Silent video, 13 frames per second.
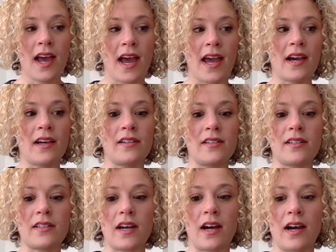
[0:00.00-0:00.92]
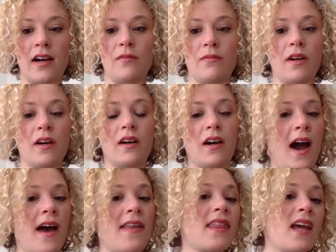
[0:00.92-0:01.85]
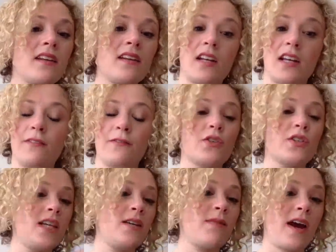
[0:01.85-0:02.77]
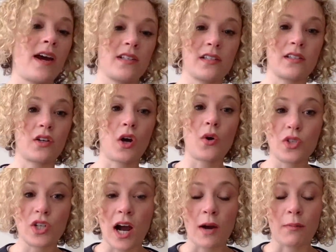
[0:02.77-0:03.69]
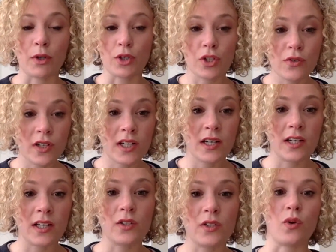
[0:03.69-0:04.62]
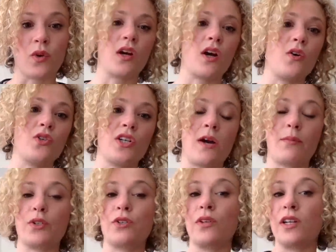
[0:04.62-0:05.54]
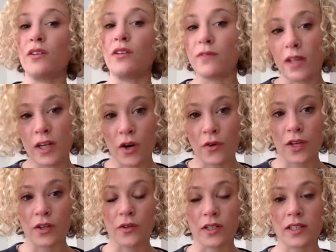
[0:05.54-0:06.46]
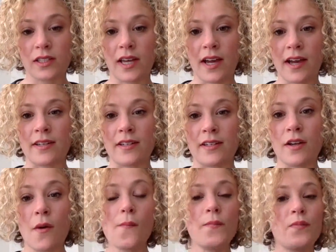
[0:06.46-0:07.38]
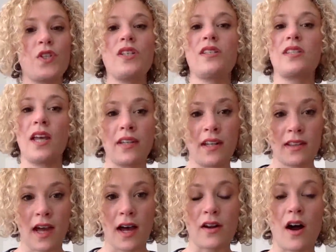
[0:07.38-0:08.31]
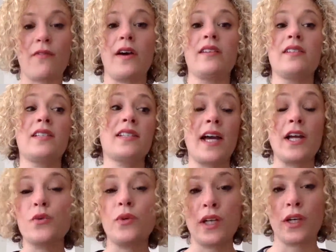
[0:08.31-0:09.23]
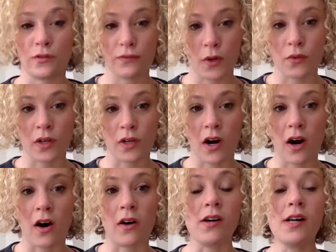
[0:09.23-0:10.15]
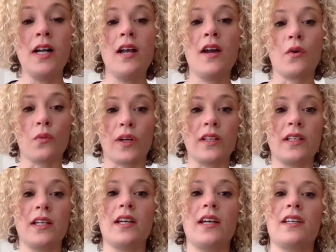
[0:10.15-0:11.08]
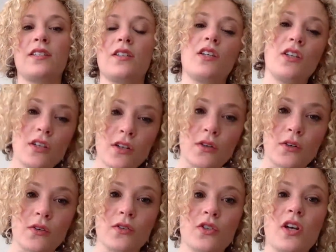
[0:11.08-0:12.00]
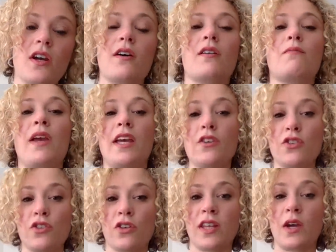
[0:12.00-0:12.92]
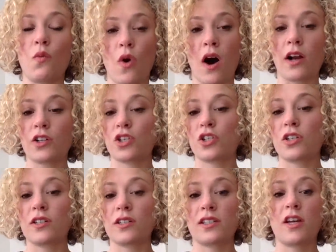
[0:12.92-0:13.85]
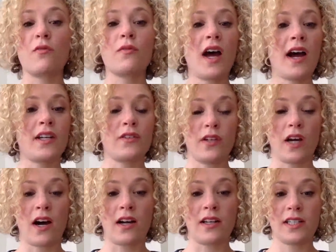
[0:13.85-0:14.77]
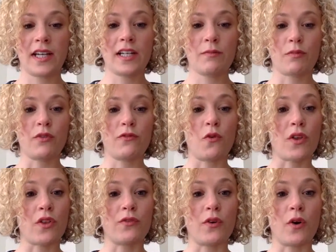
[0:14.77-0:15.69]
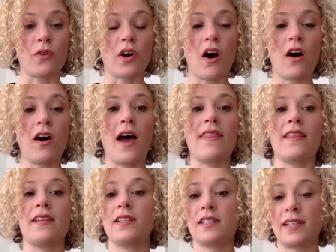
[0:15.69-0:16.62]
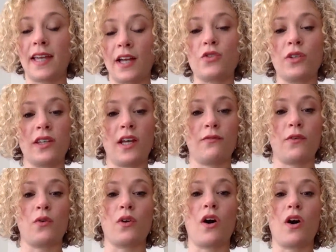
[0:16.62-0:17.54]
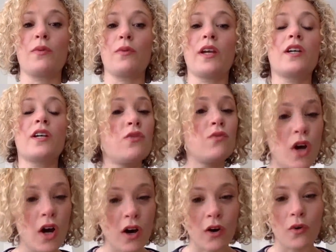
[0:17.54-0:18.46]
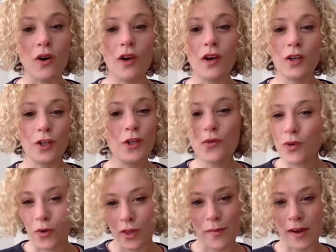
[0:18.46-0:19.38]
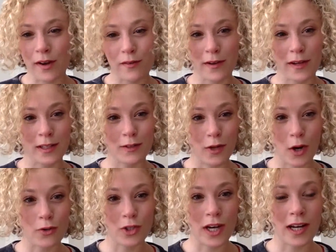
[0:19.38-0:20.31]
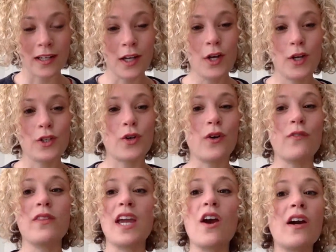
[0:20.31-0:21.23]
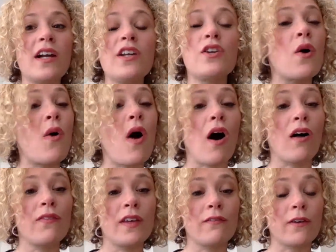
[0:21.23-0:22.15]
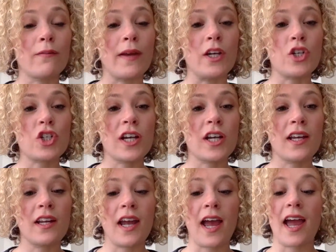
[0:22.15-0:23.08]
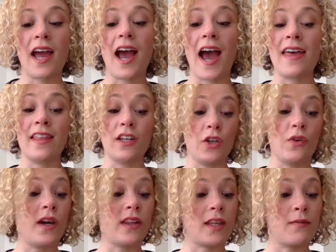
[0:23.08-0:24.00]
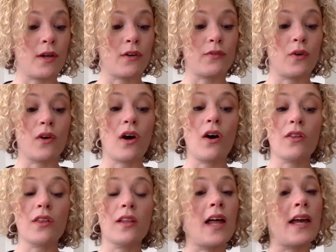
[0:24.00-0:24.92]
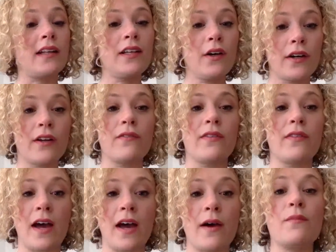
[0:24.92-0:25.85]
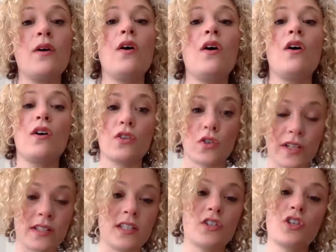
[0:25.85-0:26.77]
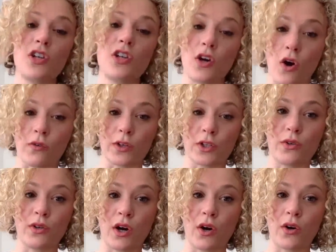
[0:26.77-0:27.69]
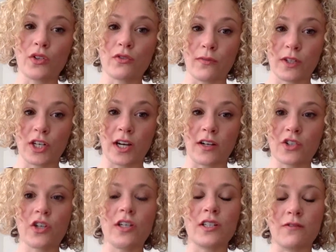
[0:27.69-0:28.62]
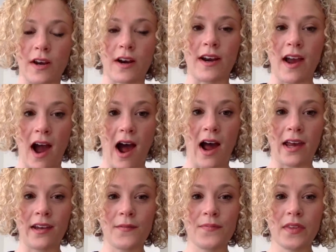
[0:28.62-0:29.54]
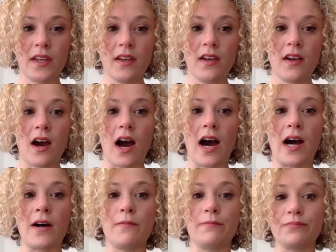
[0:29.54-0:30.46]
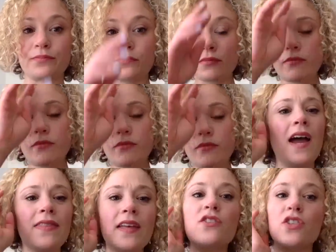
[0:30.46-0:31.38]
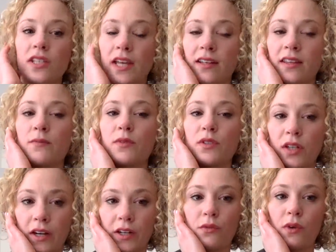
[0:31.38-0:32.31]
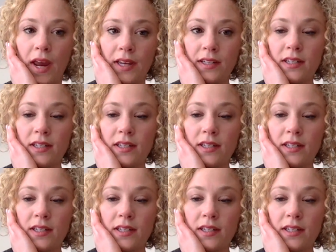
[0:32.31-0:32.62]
And then if your team has coaching opportunities or a coaching opportunity video that you can send, just sending that off and scheduling a phone call really is huge. Making sure they watch some kind of content before the phone call and then scheduling that phone call, because you know the benefits of coaching. So if they already know all of the information and then you get them on a phone call, the likelihood of them transitioning over to a coach from a challenger is very high. And then just getting them started right.